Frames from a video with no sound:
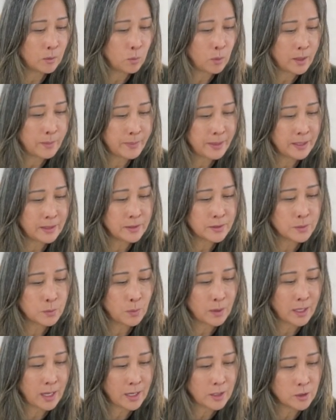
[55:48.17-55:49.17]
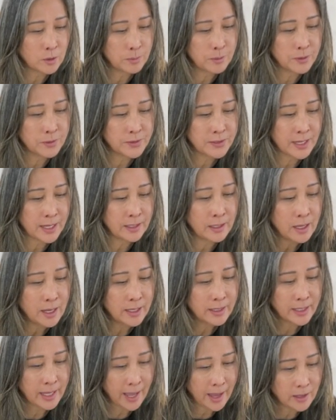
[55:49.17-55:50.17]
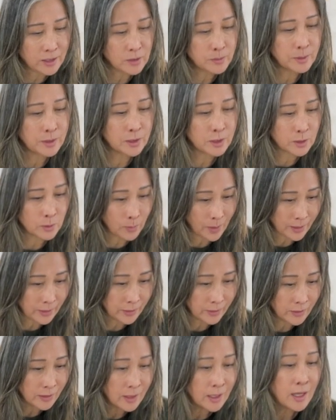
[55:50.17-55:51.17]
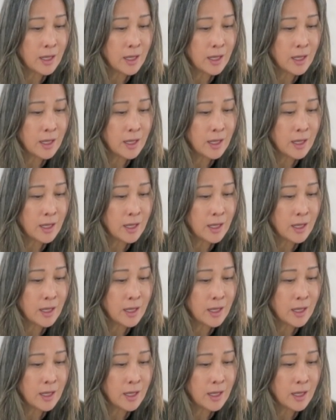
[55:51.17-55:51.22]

Women's 100% Cashmere Sweater,